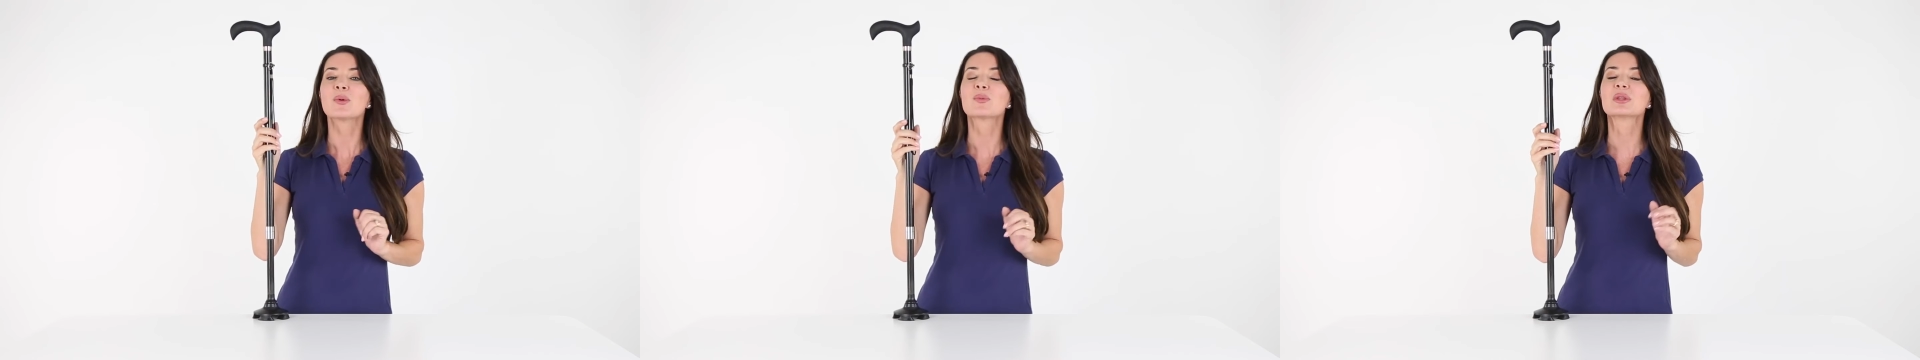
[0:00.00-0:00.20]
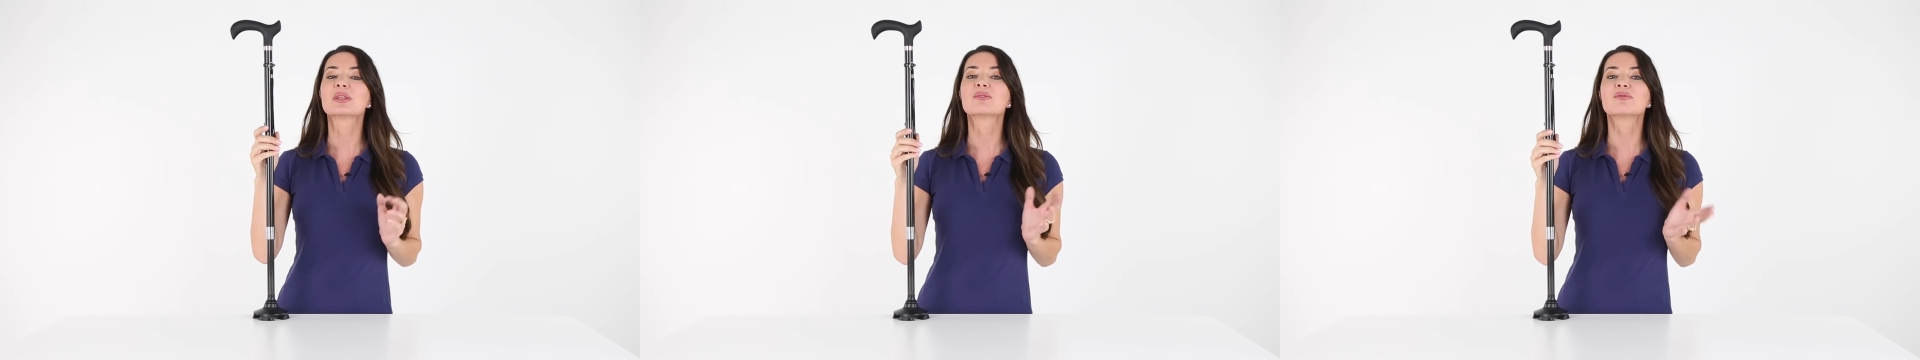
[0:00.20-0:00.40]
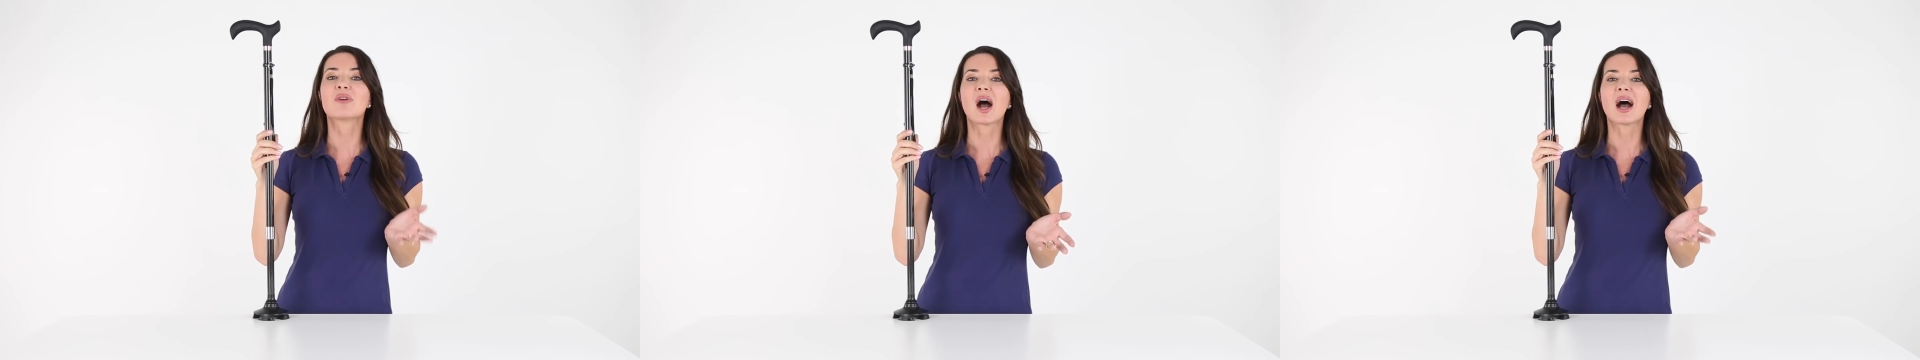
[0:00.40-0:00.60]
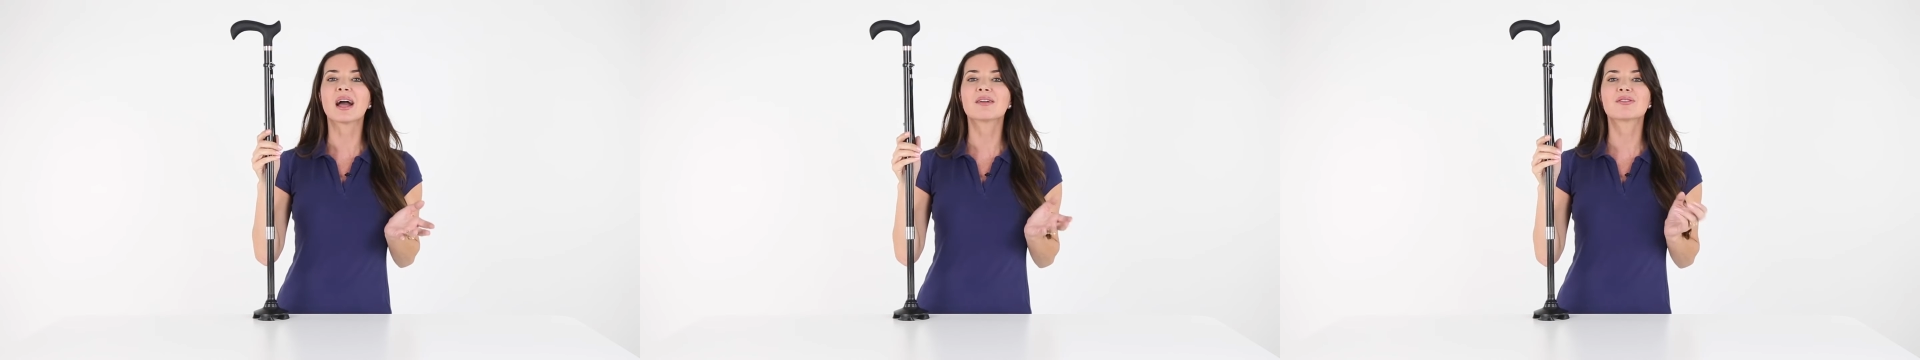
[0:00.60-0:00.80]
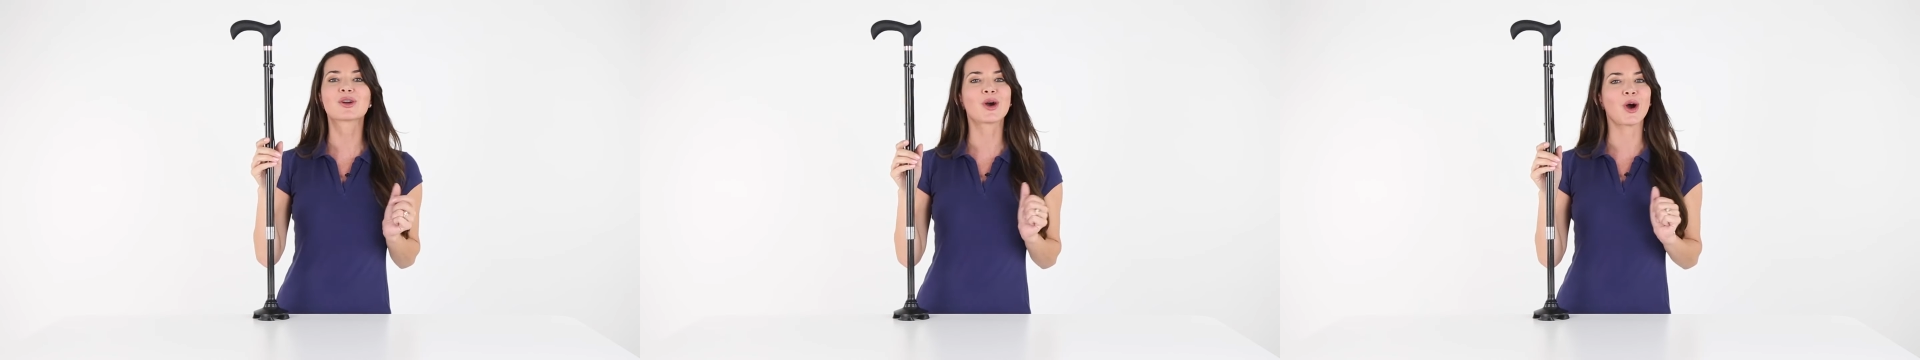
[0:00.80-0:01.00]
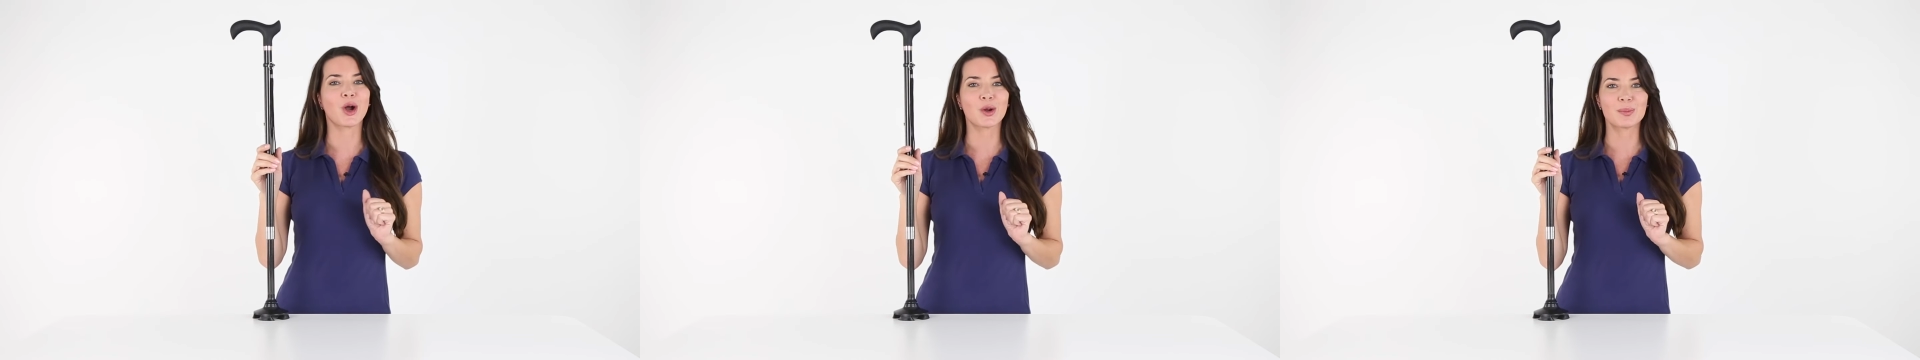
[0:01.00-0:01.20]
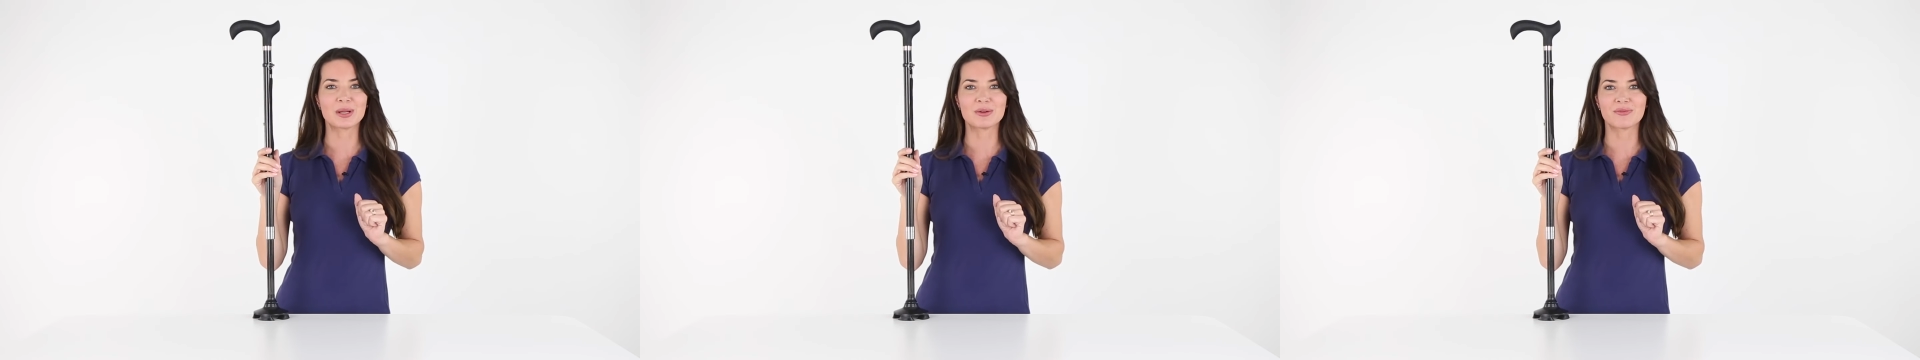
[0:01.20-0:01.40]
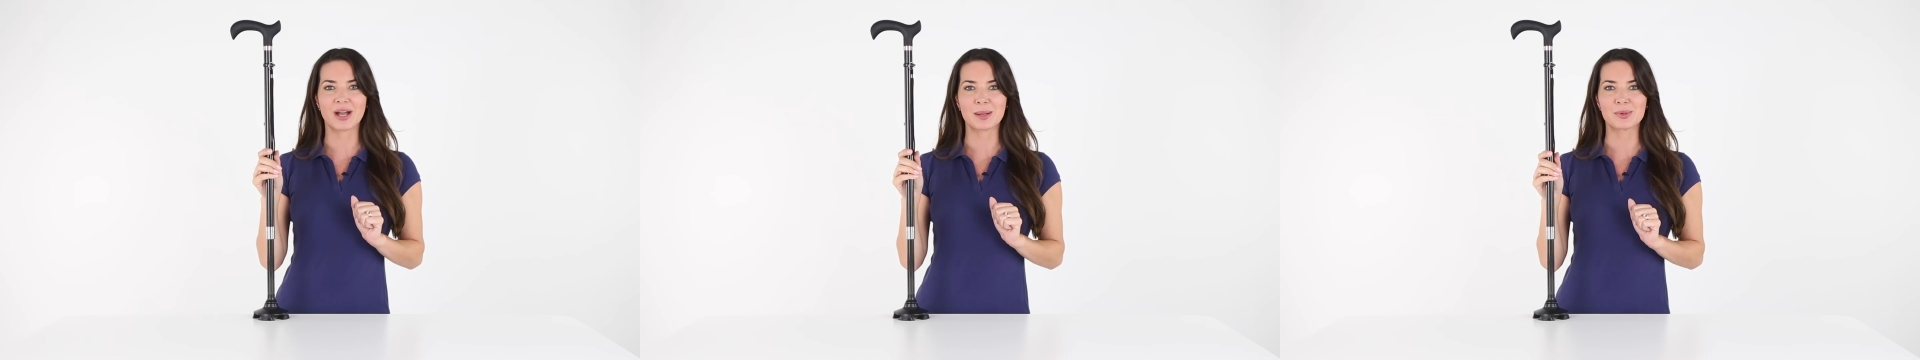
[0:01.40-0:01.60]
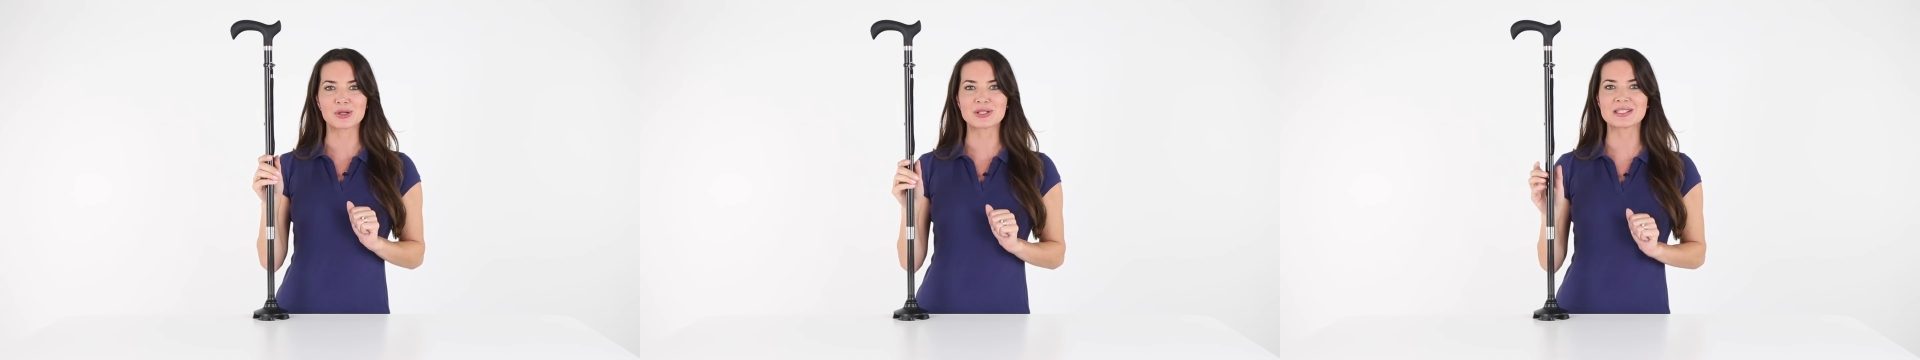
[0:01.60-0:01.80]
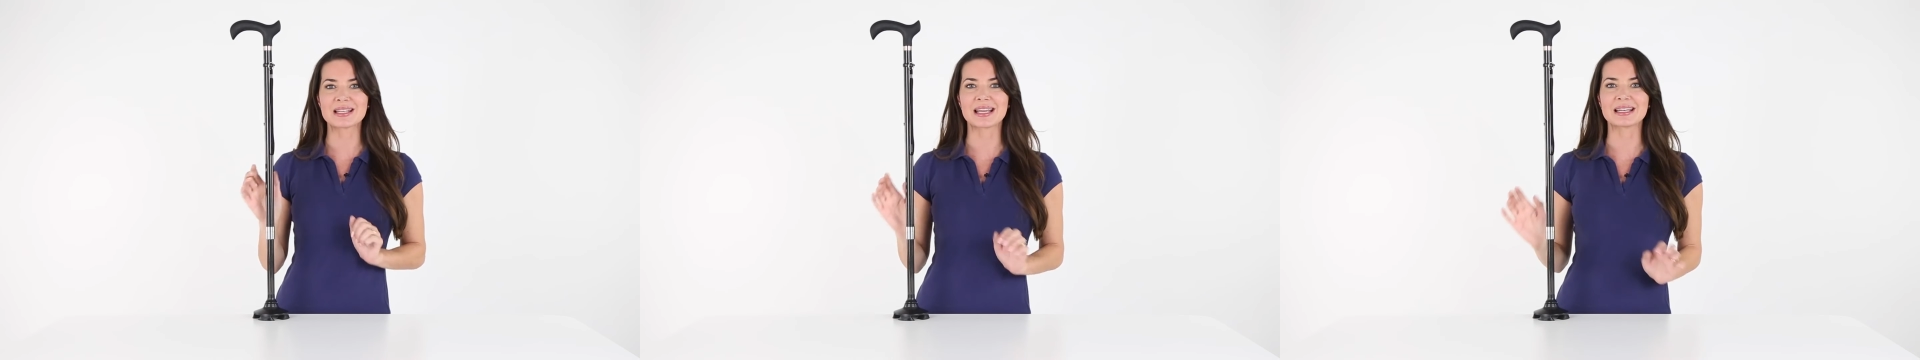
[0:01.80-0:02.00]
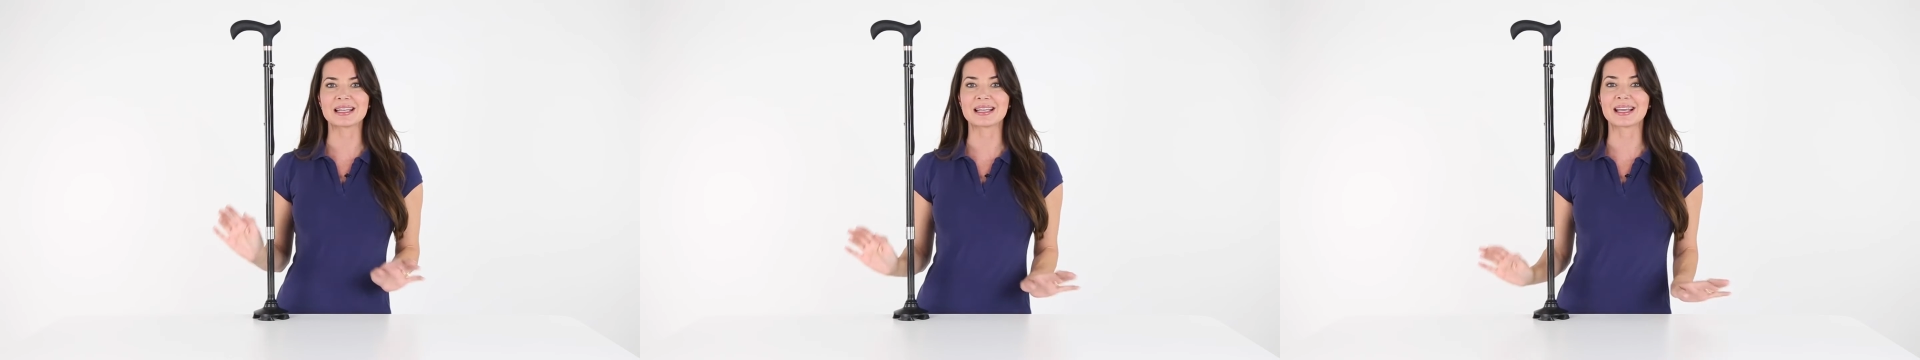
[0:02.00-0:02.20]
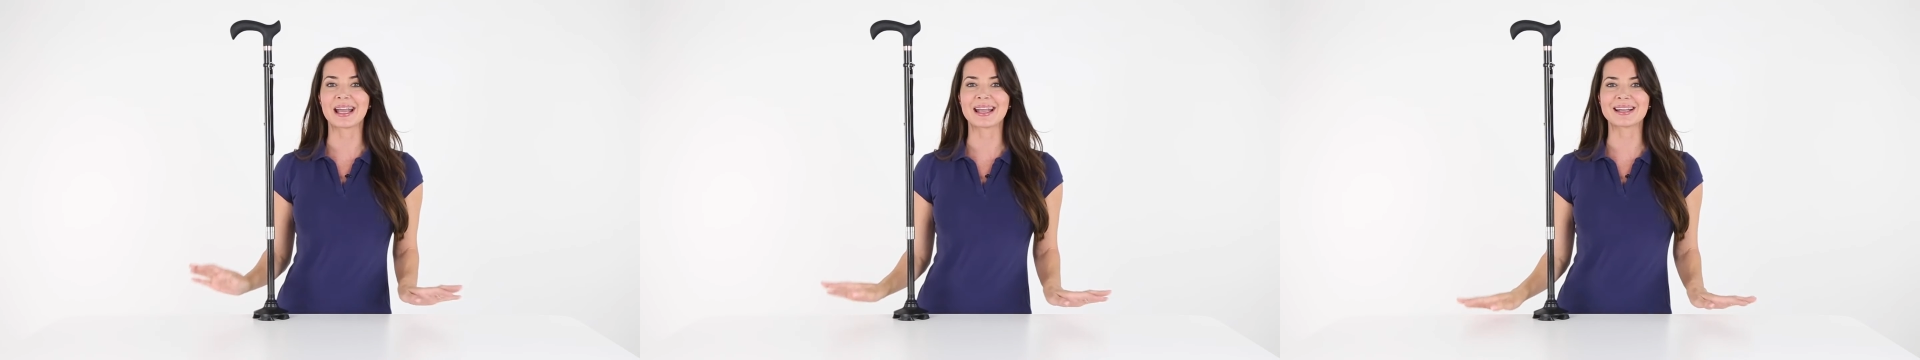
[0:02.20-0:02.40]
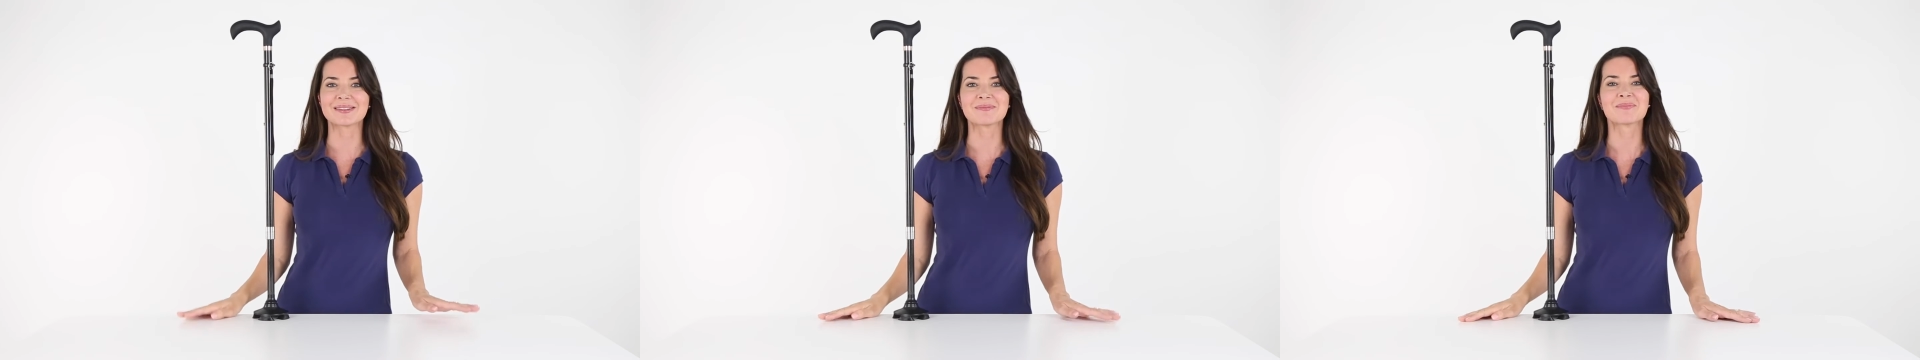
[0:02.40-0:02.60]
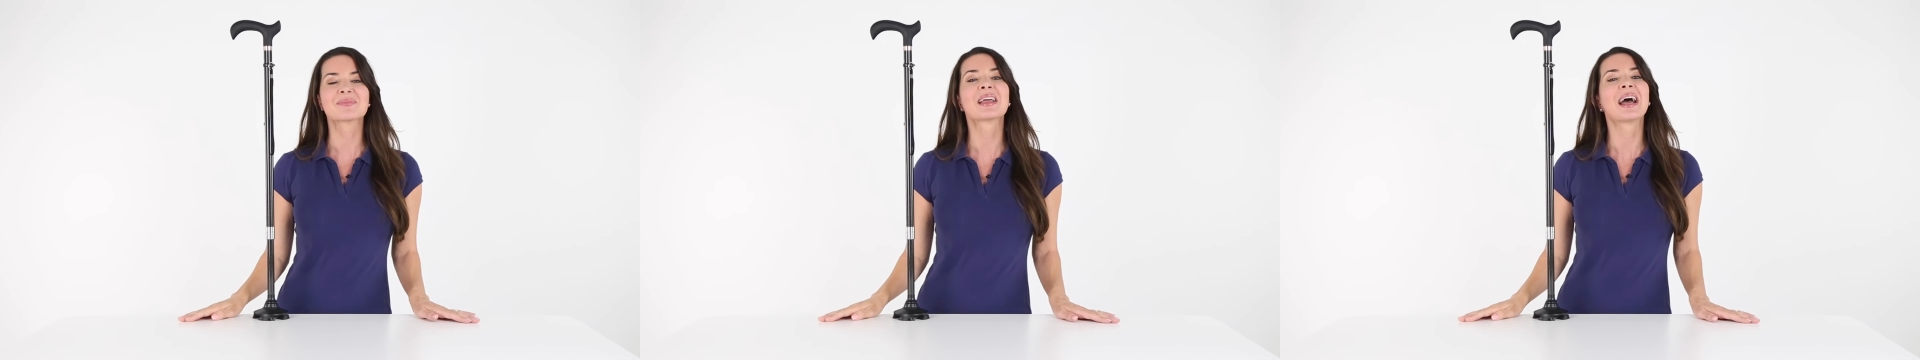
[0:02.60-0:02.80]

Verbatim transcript: with the Vive carbon fiber standing cane.